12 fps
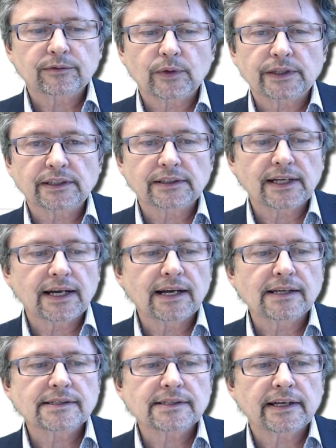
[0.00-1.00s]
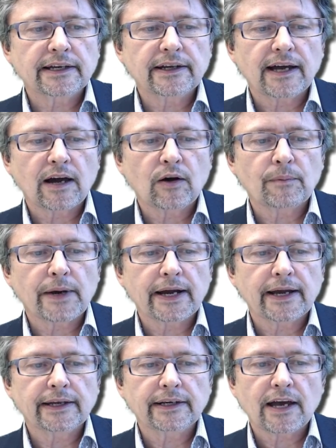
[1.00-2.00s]
what it does and how
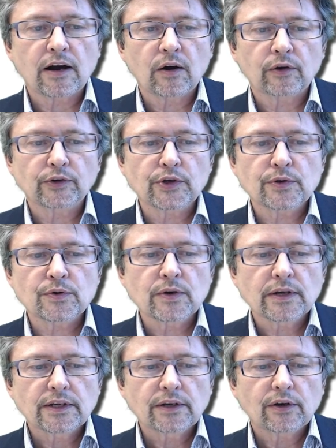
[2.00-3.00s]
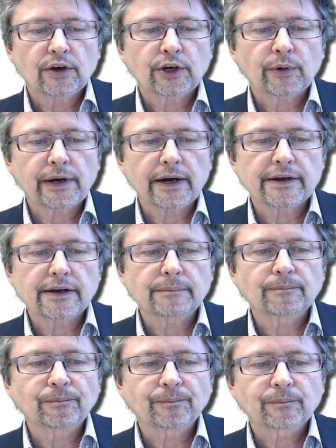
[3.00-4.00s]
my now new aquarium